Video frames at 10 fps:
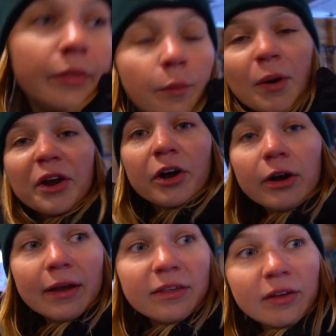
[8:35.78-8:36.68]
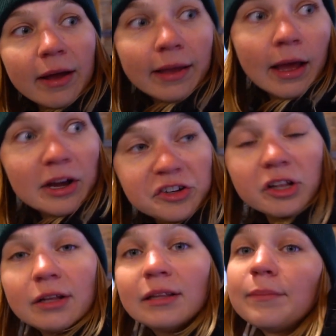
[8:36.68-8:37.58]
the winter is I actually
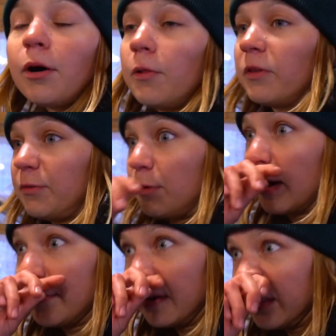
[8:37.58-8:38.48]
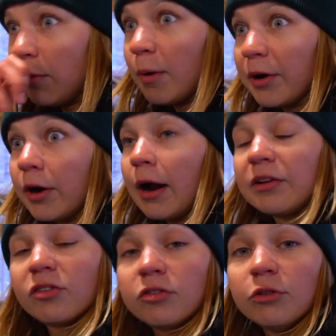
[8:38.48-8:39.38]
clean them all in the spring, but in the winter I
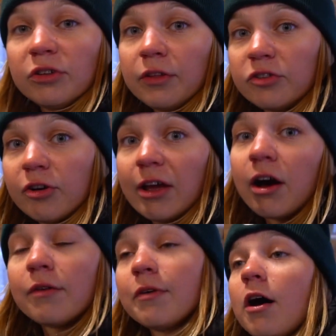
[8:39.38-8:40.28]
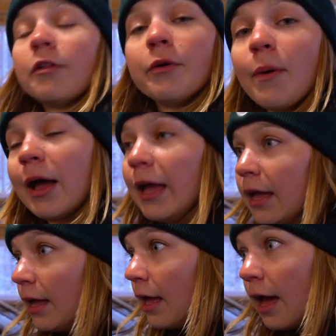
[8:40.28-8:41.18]
just loosen the drag off all the way
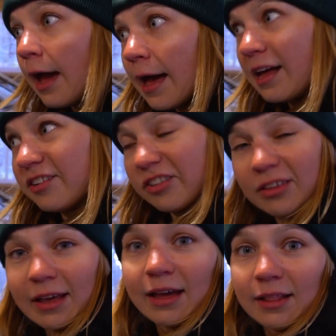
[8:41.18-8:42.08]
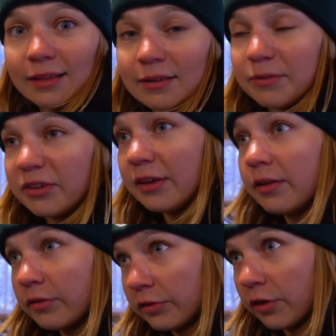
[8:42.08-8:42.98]
and just kind of let them
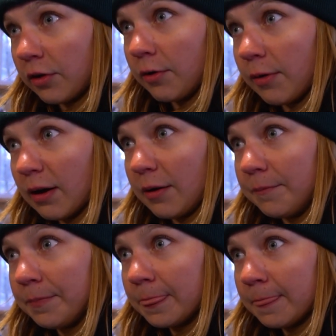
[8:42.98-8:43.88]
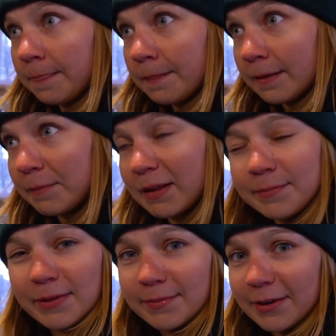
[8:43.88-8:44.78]
sit. So um, it might
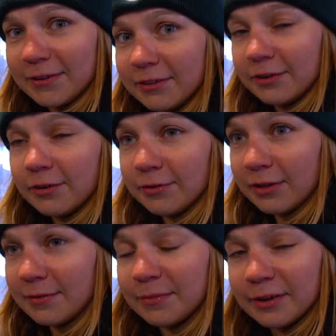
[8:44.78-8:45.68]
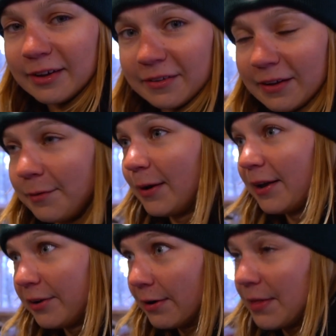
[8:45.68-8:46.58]
not be the best thing to do for them, but that's kind of what
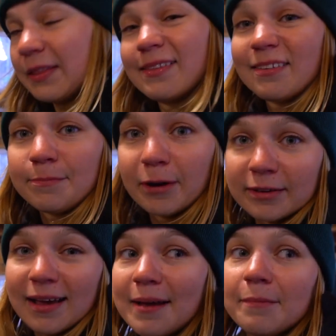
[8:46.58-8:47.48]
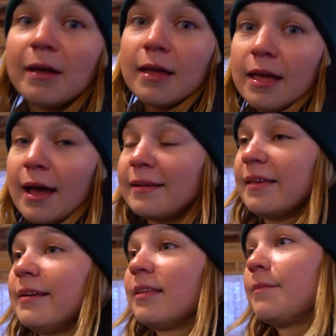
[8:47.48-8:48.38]
I do. And then in the springtime, I
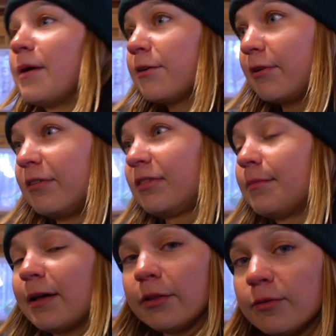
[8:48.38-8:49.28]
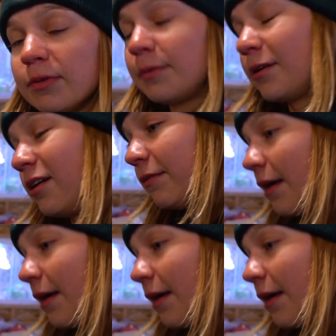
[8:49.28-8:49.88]
take them, I grease them, I lube them, and all of